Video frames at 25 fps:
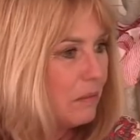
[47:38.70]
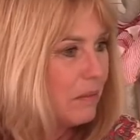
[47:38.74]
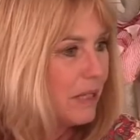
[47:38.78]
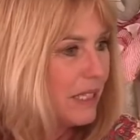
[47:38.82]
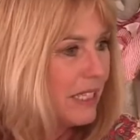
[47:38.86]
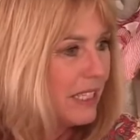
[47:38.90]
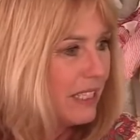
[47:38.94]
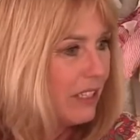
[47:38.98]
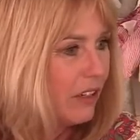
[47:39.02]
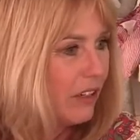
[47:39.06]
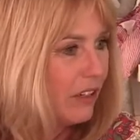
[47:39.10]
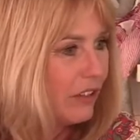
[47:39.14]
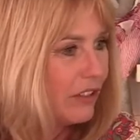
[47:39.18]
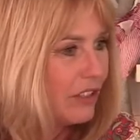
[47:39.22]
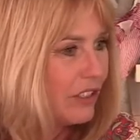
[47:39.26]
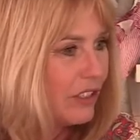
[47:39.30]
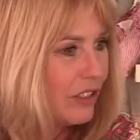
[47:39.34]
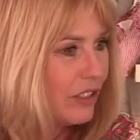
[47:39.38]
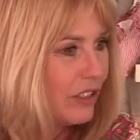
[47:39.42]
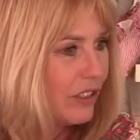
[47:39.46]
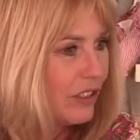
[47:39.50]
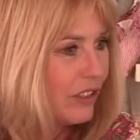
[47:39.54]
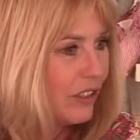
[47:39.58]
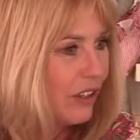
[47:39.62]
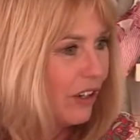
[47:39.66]
Mini Aussie,
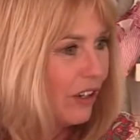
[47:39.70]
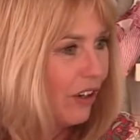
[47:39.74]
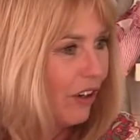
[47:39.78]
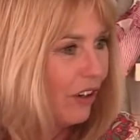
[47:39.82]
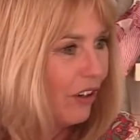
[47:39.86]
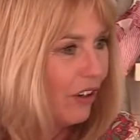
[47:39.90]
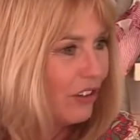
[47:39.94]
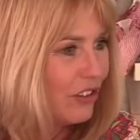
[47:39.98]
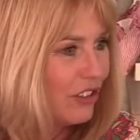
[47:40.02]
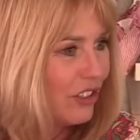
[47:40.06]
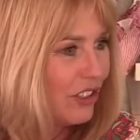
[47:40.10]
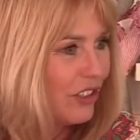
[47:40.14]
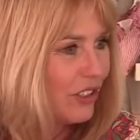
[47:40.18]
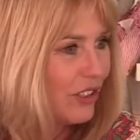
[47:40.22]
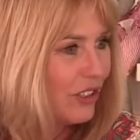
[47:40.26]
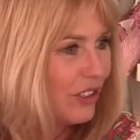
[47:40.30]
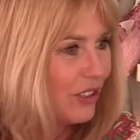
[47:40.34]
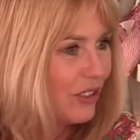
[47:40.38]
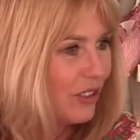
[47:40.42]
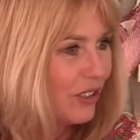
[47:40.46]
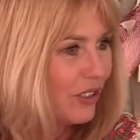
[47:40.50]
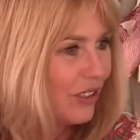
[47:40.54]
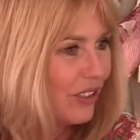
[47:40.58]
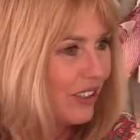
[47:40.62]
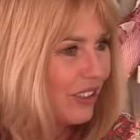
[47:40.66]
Aussie
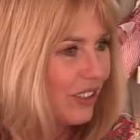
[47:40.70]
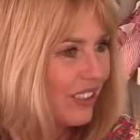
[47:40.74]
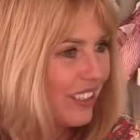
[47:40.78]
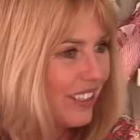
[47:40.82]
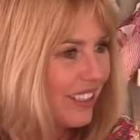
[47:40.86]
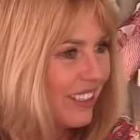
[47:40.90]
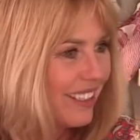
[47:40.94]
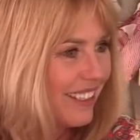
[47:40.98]
Doodle.